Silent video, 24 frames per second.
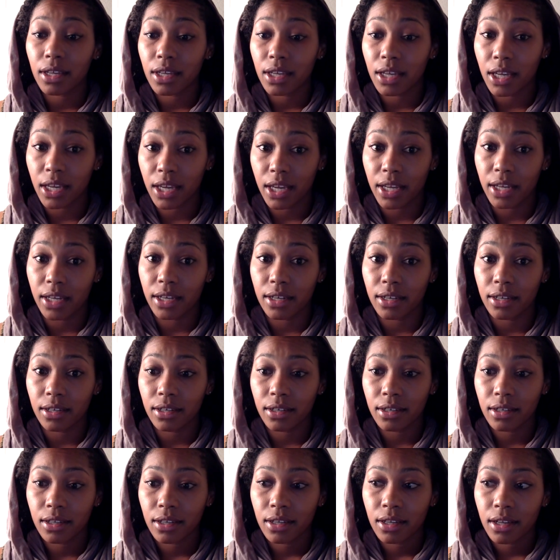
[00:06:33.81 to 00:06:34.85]
in
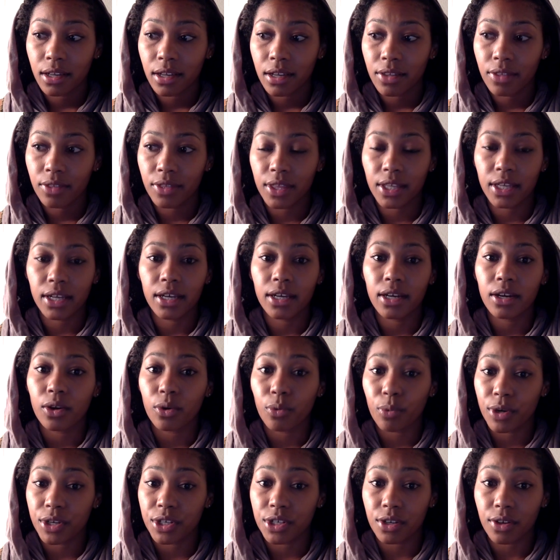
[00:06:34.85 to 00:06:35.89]
the
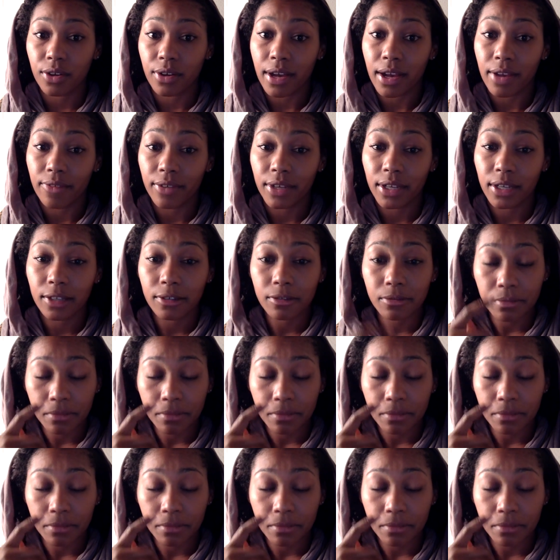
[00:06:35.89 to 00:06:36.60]
original covenant.